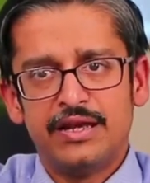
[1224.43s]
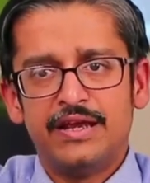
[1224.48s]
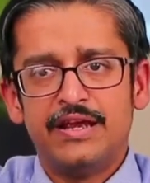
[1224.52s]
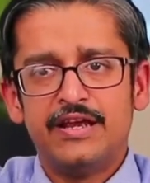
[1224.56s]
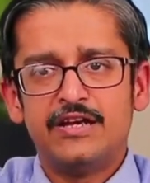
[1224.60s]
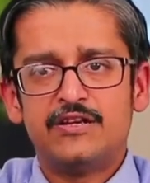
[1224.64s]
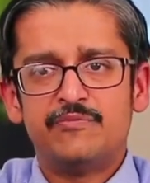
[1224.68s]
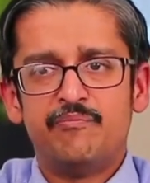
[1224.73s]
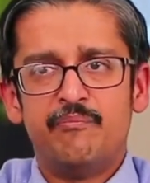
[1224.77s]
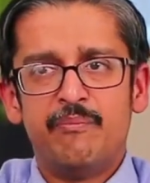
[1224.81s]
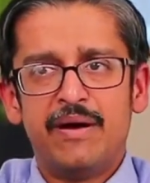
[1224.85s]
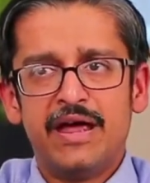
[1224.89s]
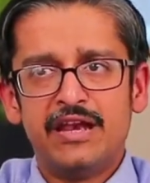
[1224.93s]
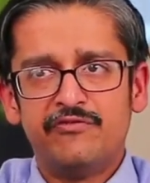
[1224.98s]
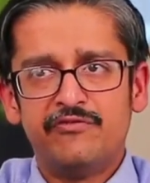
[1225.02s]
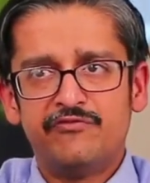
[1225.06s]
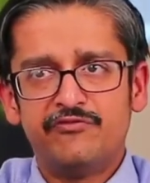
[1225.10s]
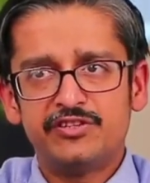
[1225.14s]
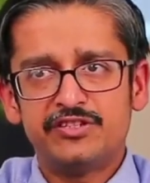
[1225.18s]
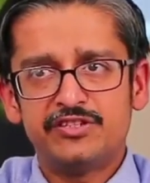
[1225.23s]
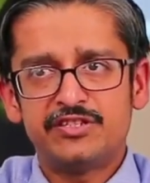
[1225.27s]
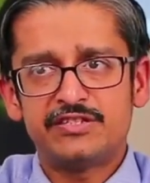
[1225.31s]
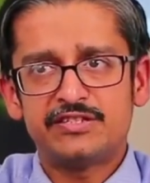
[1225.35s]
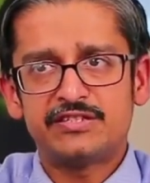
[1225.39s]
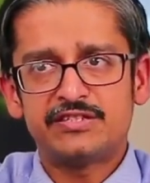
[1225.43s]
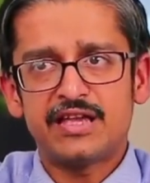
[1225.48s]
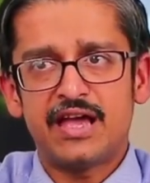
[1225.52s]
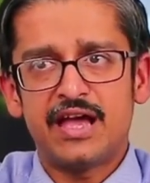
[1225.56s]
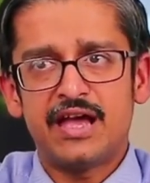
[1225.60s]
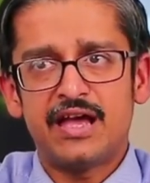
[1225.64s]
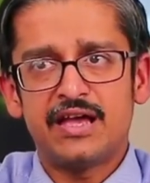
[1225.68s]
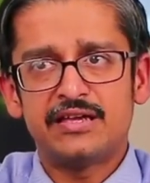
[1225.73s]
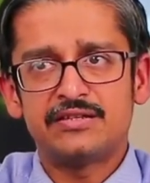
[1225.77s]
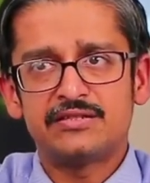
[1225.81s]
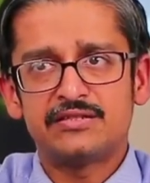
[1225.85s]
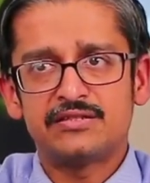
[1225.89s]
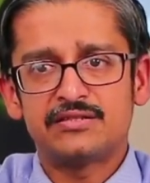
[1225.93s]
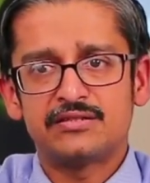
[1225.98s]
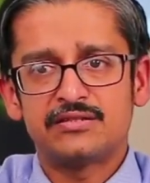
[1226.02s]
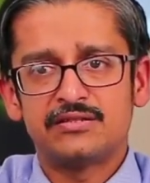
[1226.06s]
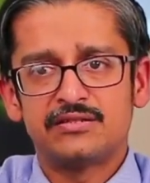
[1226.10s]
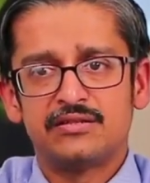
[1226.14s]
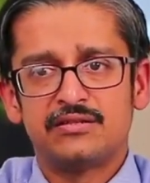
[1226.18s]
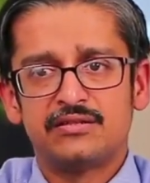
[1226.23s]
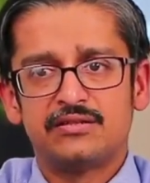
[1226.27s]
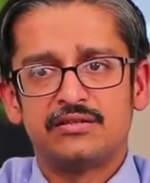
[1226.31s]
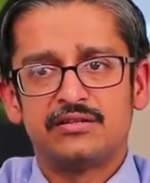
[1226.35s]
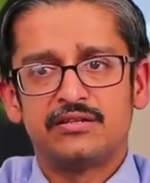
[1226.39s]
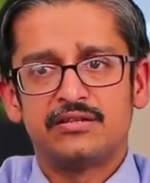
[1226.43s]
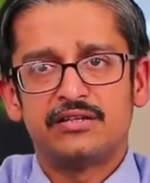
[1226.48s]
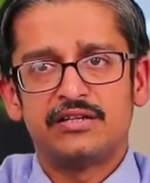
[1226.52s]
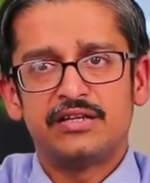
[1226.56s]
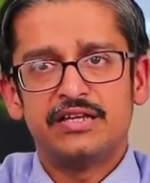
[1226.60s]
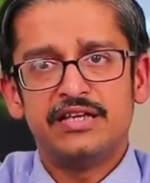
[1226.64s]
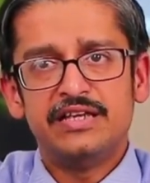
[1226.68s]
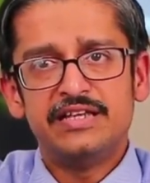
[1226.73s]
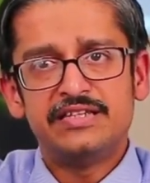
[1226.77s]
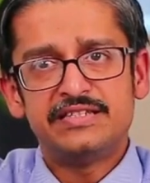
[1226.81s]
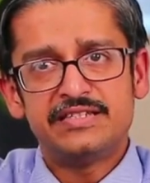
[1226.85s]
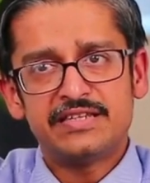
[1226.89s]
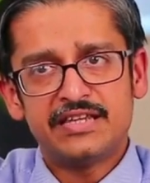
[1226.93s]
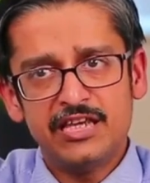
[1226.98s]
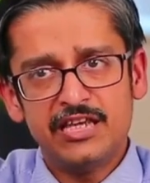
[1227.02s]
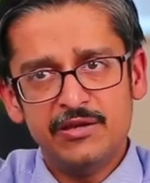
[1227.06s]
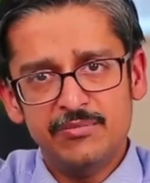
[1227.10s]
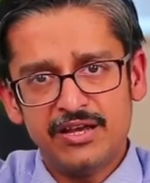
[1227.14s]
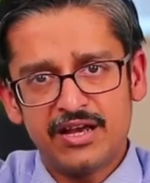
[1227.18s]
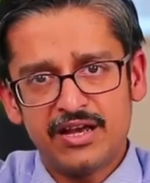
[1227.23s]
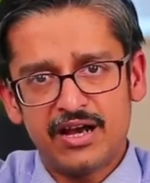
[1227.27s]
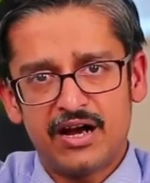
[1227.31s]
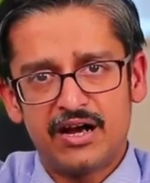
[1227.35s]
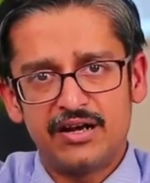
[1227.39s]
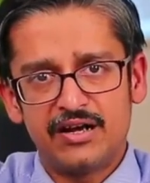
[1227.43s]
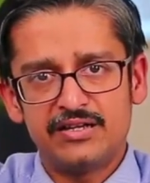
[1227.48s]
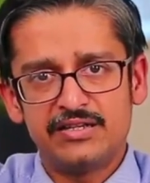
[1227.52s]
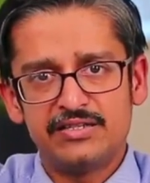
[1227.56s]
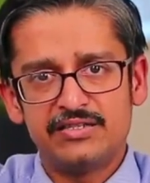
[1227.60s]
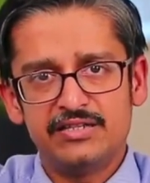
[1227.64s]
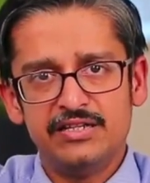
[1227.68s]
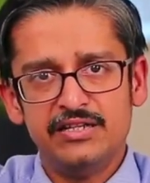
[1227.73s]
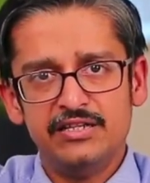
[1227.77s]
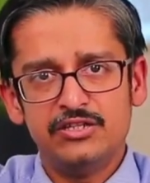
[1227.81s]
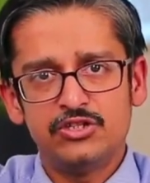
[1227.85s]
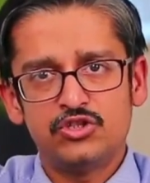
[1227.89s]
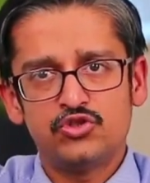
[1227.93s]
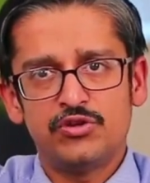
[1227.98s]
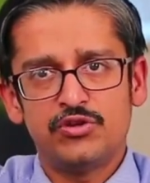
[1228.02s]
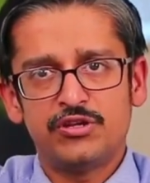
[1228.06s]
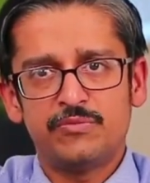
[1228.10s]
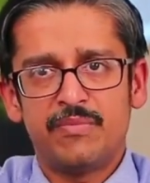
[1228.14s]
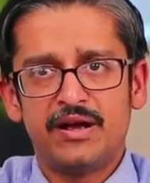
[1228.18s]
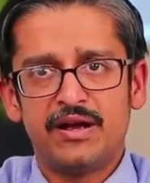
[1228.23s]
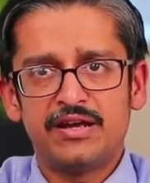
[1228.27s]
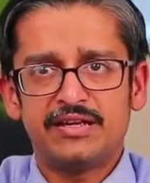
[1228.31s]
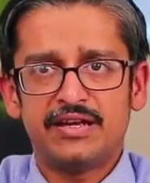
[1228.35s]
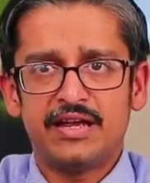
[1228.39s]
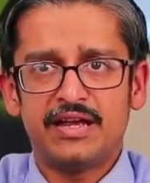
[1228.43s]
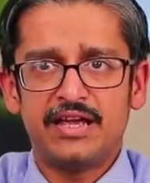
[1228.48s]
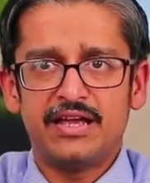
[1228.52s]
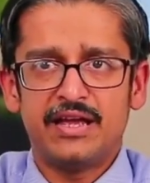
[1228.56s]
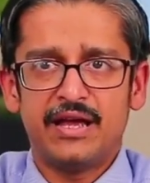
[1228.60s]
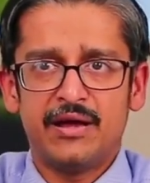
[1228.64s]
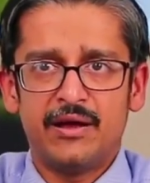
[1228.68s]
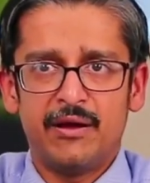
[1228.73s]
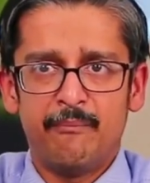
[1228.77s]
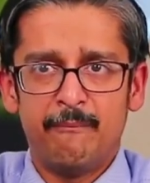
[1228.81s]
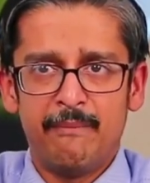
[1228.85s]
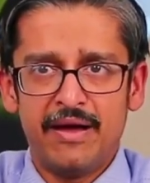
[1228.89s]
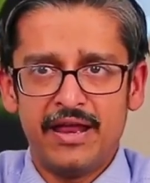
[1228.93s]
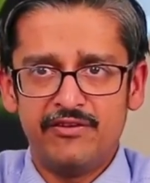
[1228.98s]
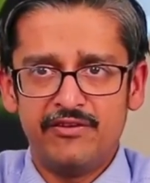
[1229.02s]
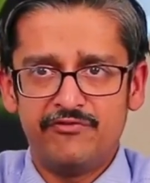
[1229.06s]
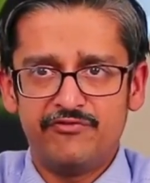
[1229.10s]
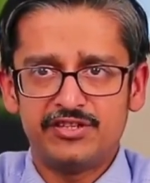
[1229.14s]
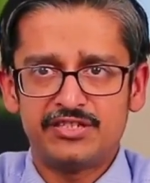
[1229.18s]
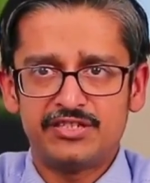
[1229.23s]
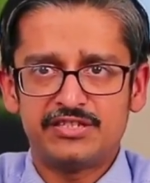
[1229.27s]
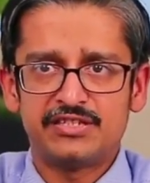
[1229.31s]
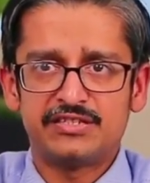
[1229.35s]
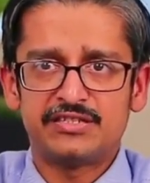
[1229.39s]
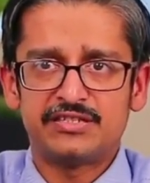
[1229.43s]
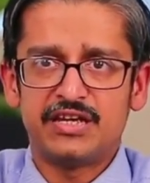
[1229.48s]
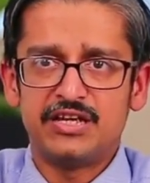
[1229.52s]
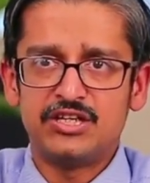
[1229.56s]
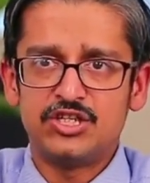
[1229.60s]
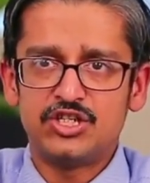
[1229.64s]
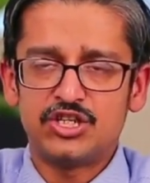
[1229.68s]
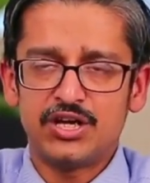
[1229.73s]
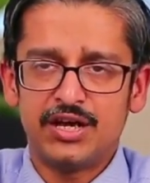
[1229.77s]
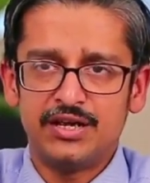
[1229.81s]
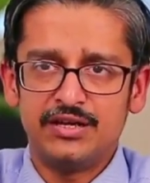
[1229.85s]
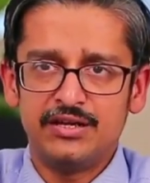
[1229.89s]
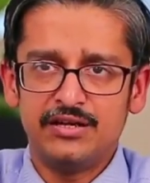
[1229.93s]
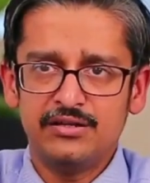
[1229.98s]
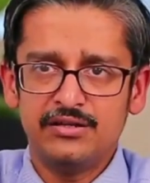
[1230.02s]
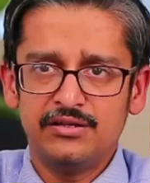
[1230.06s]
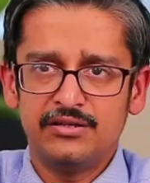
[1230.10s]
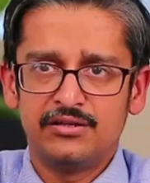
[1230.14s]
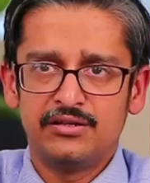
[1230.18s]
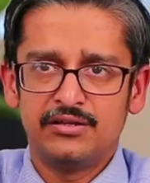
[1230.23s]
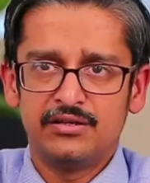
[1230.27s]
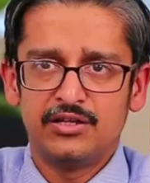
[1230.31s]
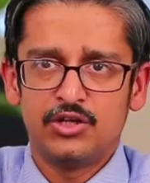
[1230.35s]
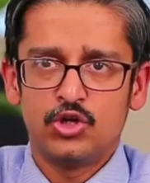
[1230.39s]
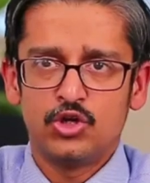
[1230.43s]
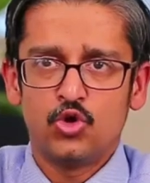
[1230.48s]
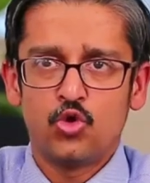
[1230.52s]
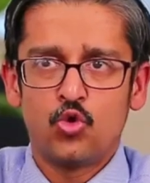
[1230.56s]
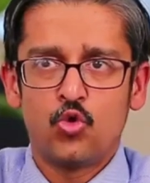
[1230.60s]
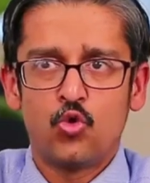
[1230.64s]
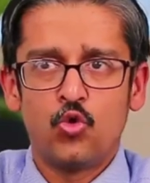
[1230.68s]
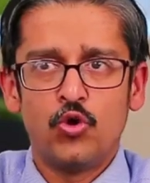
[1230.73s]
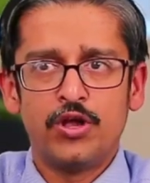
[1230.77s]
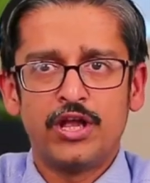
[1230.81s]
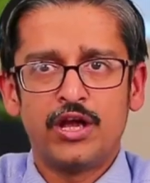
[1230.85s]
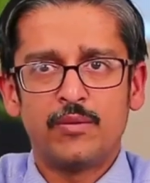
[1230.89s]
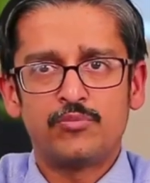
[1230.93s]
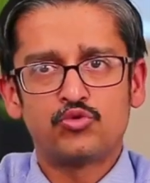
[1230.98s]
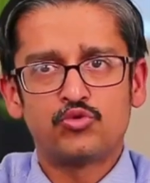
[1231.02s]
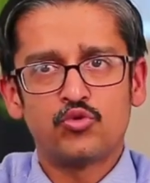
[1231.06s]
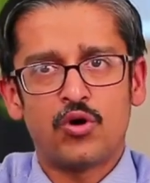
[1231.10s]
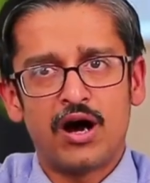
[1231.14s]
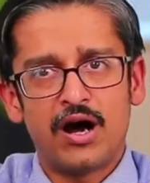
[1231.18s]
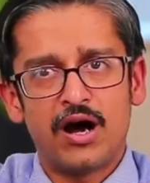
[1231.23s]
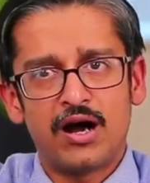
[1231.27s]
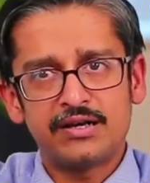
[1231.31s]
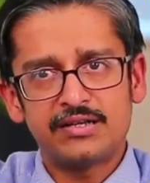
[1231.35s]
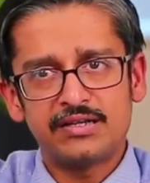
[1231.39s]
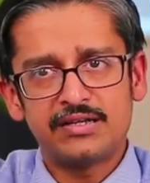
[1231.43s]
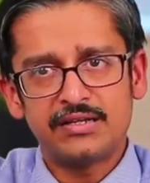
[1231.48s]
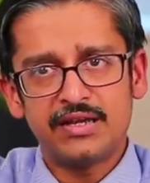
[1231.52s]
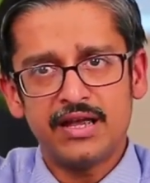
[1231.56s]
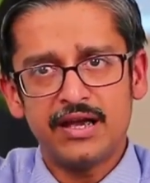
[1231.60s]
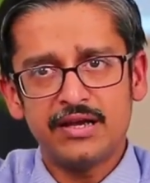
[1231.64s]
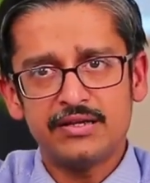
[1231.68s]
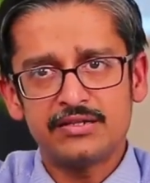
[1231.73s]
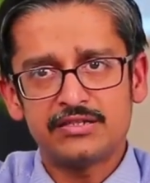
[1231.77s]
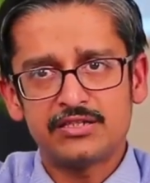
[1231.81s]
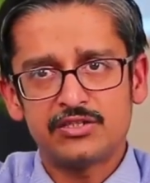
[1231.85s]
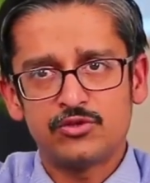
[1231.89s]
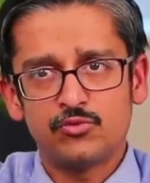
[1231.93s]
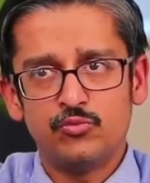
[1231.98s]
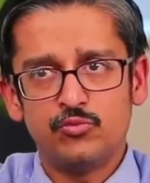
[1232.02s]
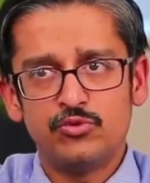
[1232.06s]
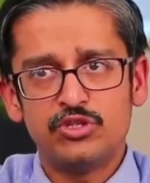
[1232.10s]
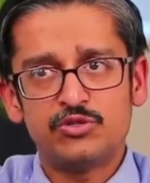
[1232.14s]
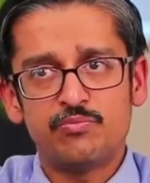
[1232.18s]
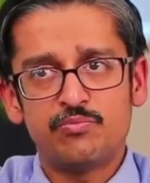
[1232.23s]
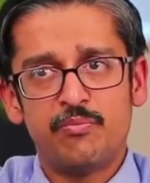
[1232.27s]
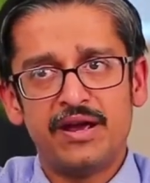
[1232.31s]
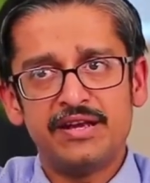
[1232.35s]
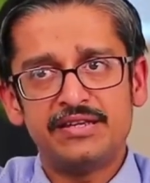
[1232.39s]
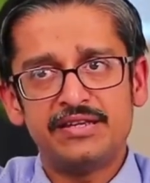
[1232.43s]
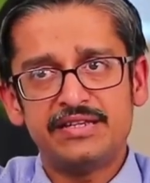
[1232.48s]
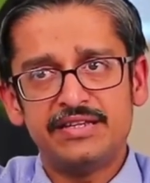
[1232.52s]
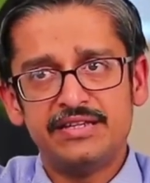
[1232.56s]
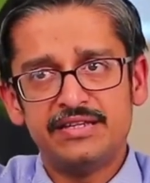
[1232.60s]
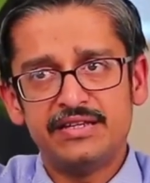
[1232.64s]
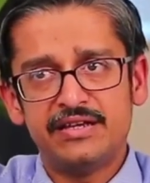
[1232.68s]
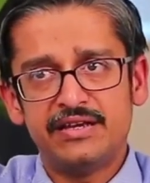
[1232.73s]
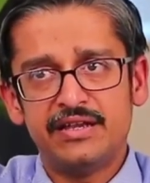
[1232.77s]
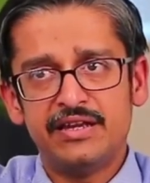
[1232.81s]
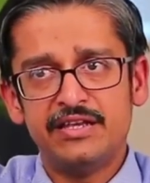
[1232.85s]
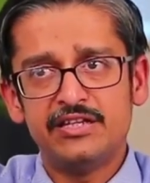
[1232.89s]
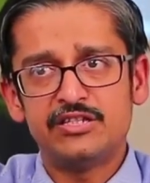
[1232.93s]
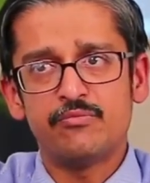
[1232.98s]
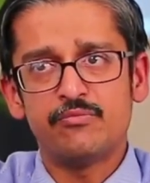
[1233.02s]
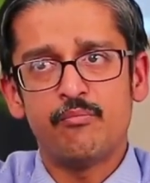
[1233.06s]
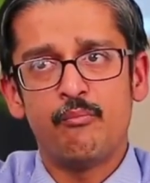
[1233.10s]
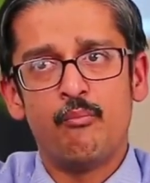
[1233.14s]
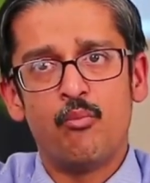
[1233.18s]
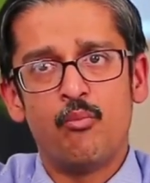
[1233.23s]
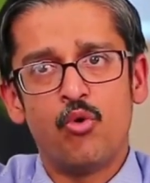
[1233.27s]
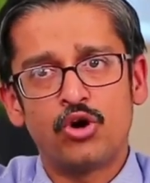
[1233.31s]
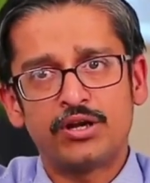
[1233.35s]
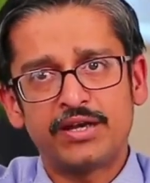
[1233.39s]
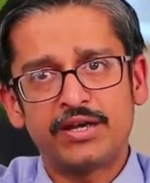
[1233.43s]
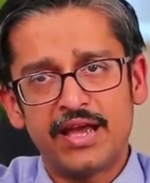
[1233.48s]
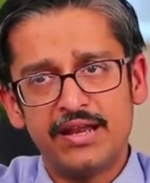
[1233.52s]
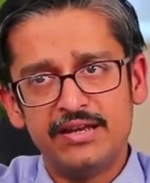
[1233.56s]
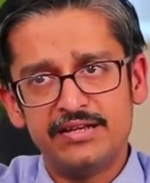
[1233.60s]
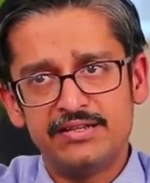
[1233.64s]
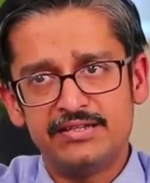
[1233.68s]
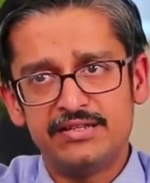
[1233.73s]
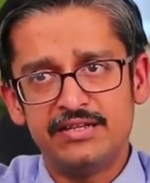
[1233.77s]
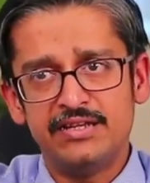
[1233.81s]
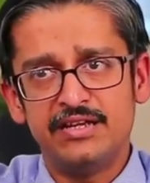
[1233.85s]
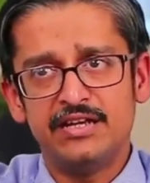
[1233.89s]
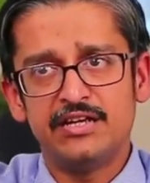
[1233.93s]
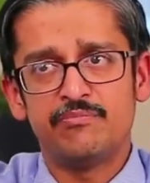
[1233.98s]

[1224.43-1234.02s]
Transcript: It manifests as ischemic heart disease, so it might manifest as angina, going up to heart attacks, which might increase mortality.